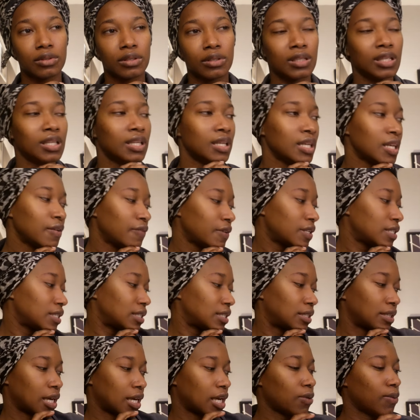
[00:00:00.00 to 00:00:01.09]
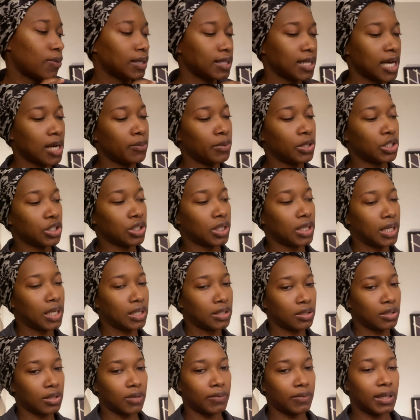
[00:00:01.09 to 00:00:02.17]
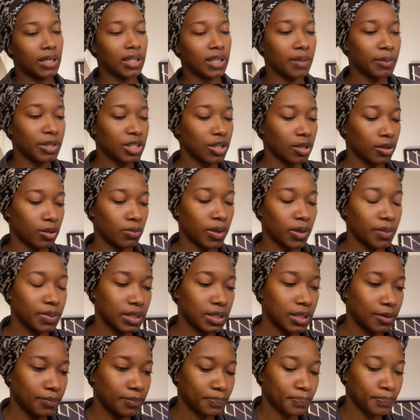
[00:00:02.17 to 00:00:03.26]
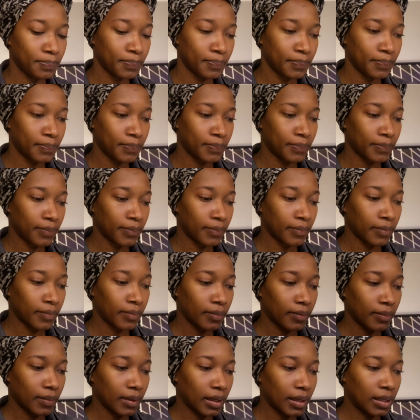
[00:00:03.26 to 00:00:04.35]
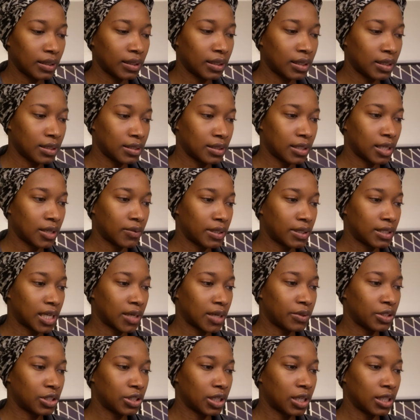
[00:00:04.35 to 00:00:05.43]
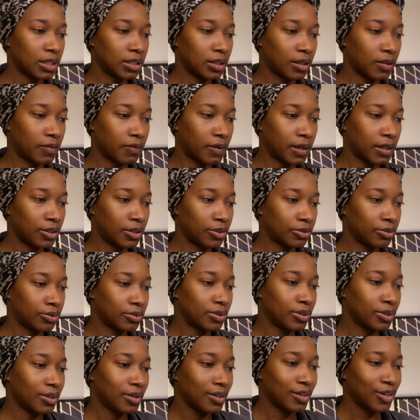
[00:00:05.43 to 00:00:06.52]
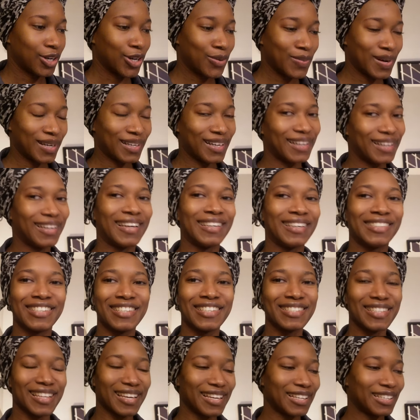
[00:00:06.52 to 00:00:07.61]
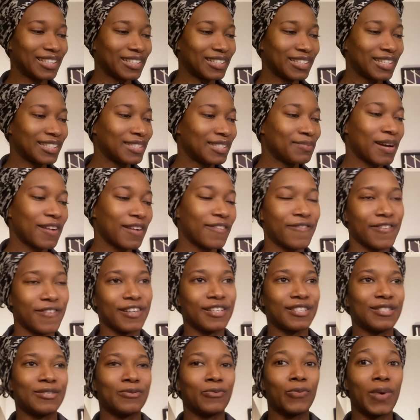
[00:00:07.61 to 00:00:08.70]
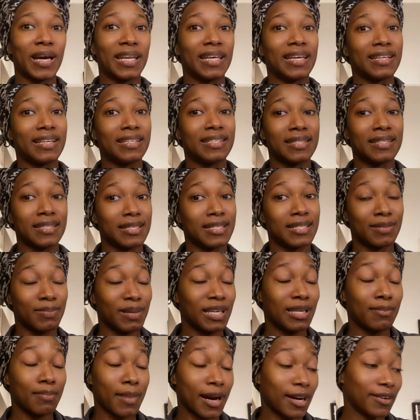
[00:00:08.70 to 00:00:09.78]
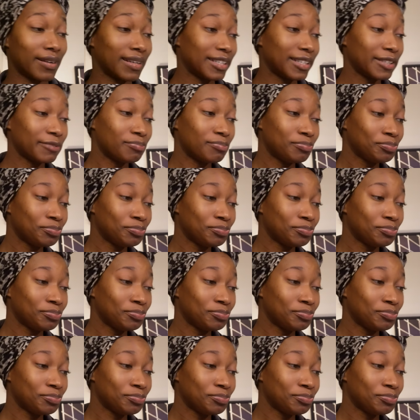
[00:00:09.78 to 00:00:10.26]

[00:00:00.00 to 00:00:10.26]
did it even say what time we should get to the wedding let me check the website did it say what we should get to the venue. Oh my god, like just like this is my first wedding since being married.